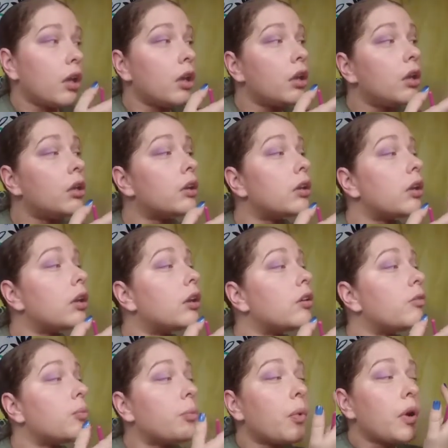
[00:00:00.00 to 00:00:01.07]
and kind of
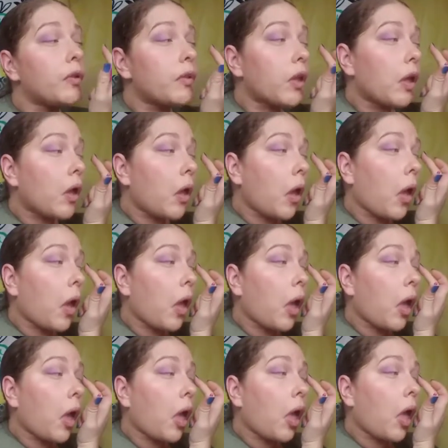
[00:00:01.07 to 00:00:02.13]
press it
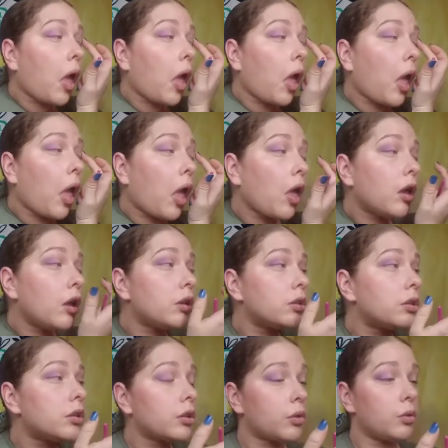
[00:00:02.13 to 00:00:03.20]

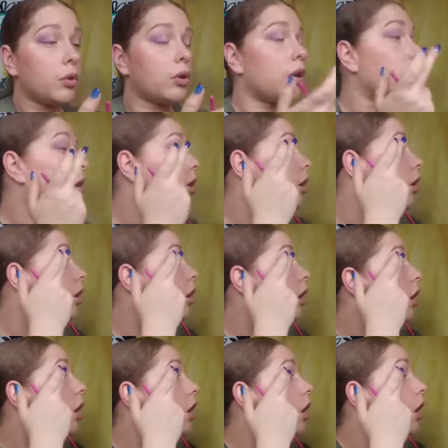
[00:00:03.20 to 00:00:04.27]
into the corner,
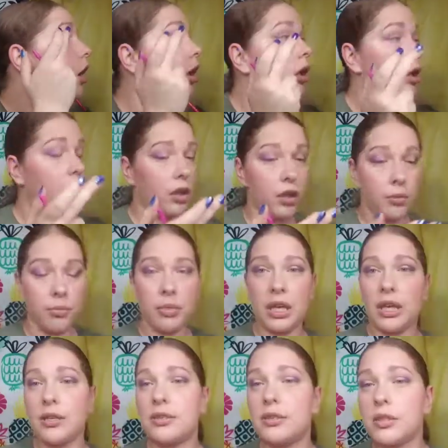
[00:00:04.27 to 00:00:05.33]

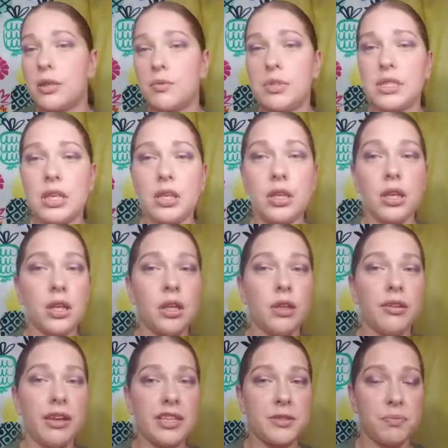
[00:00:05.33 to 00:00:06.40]
because it was a little
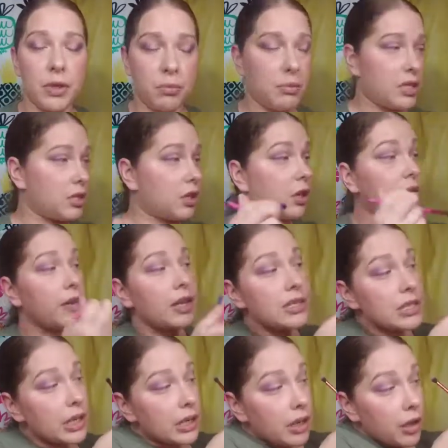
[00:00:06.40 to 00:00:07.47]
less pigmented on that
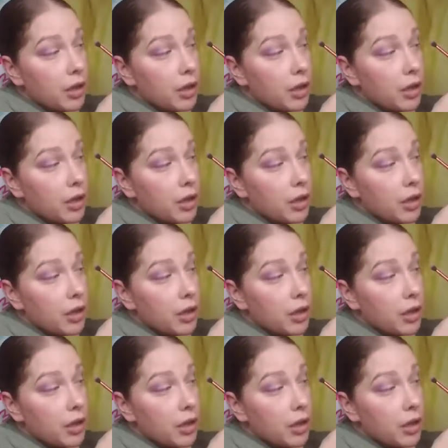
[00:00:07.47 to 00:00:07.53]
side.